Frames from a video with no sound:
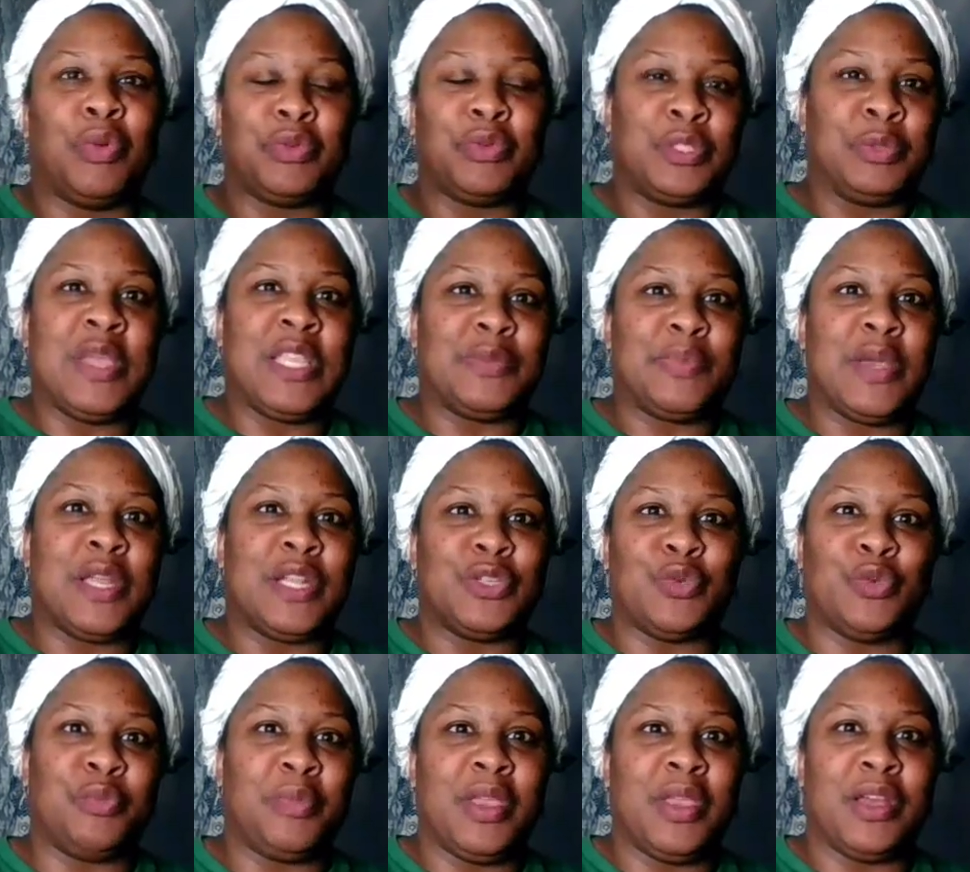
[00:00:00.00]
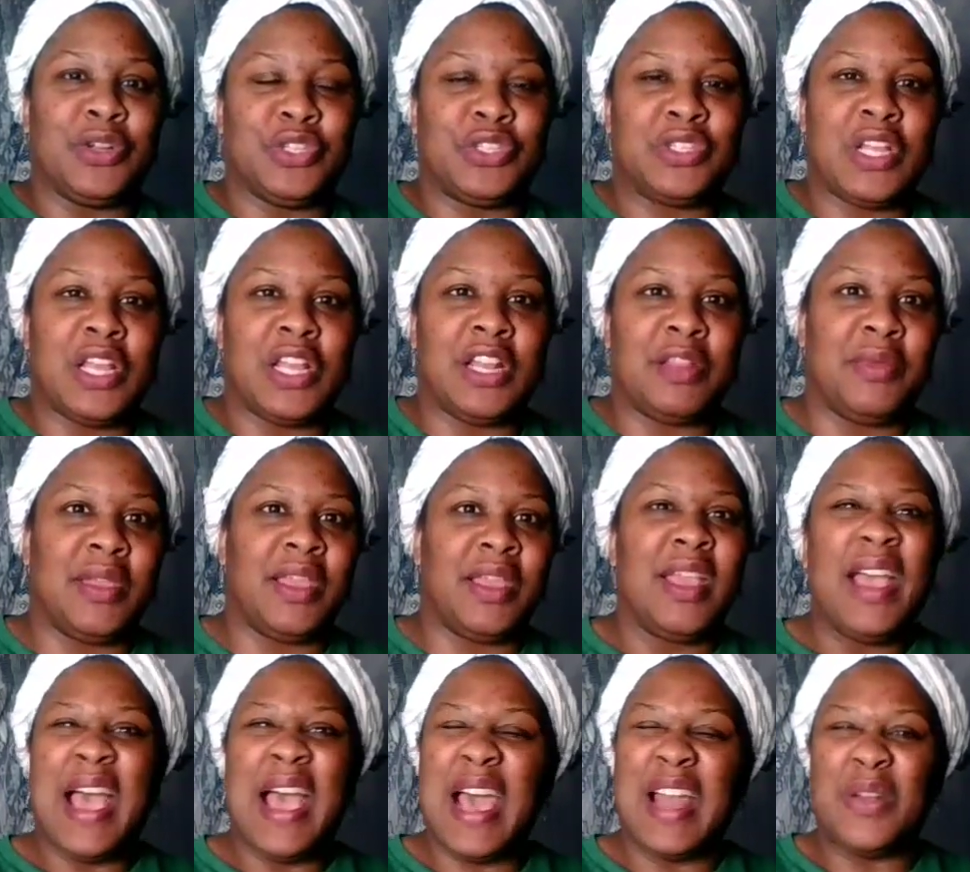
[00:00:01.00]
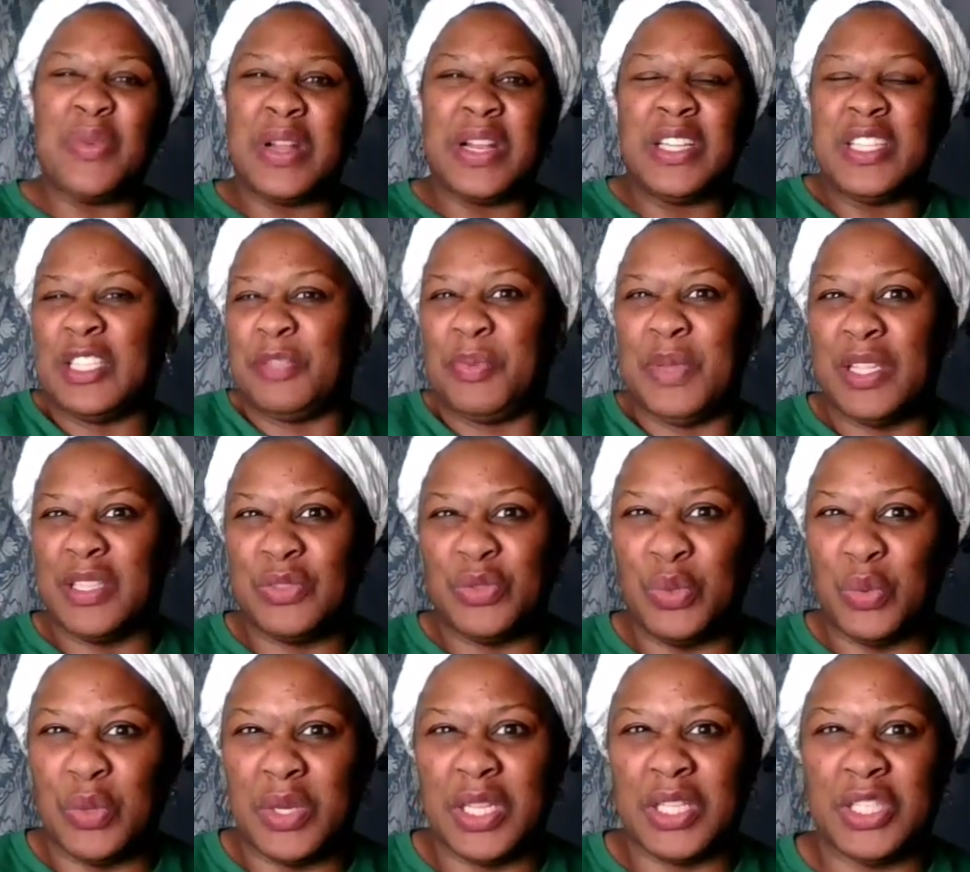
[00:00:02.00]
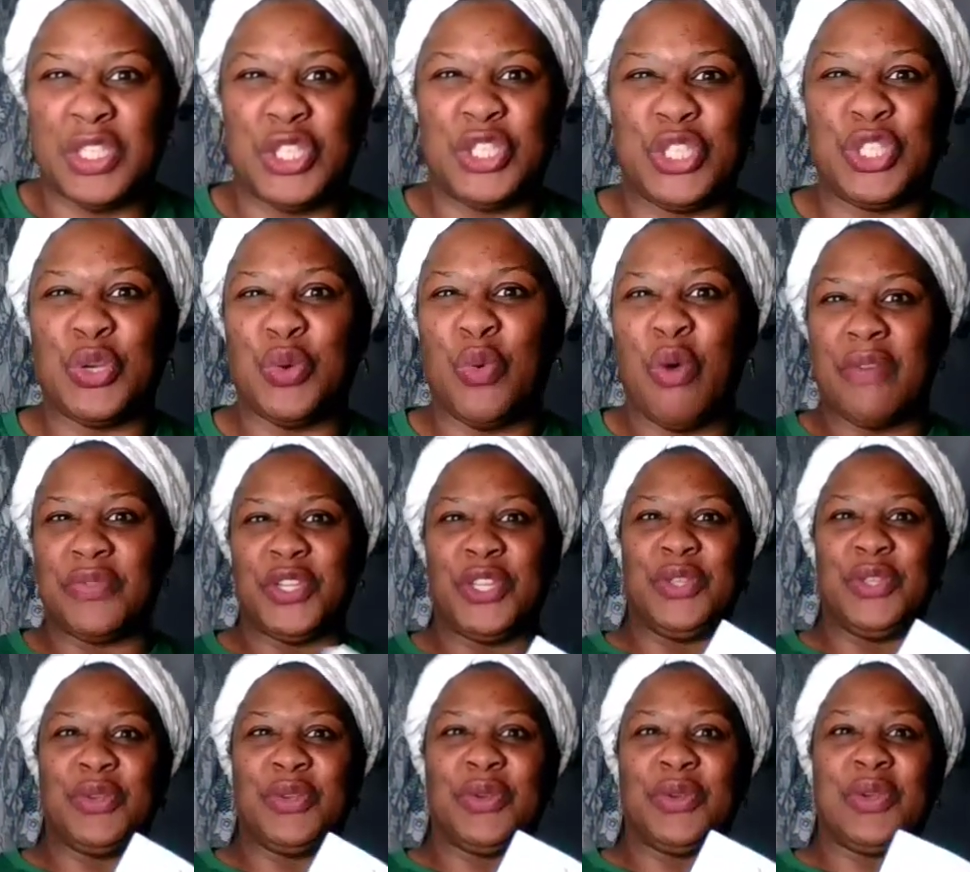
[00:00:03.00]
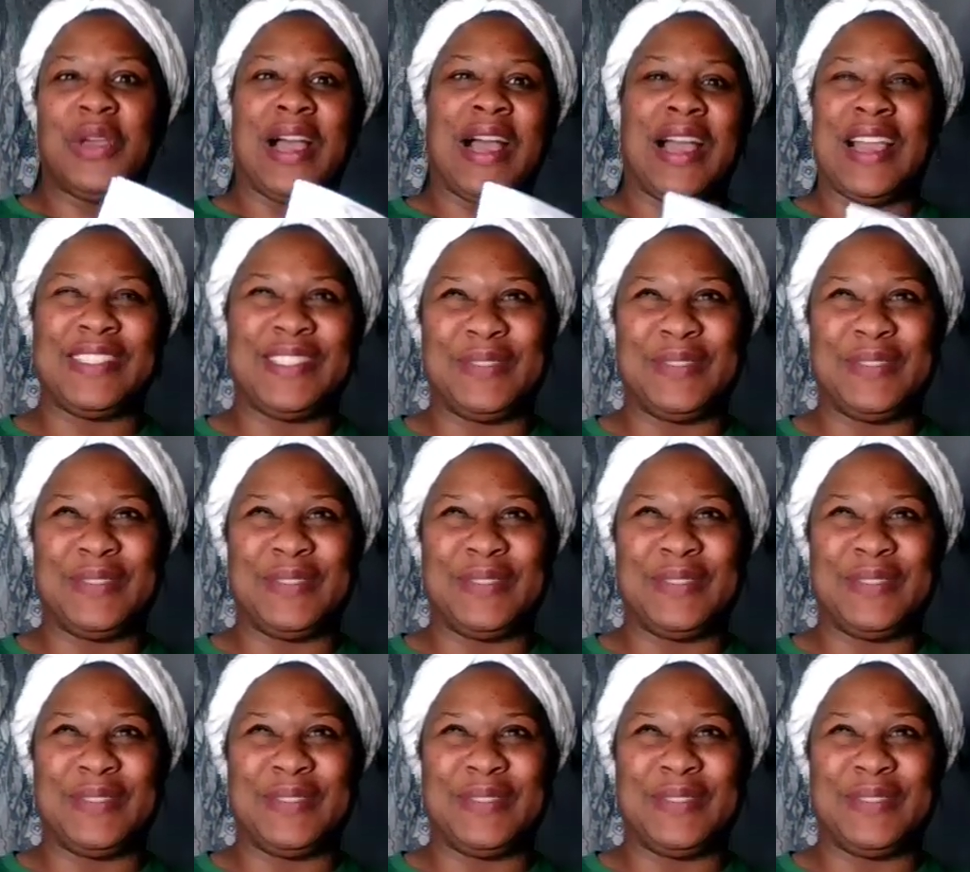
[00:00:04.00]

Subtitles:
speak Spanish will be understanding me. I don't want to just be doing it to show off to you guys,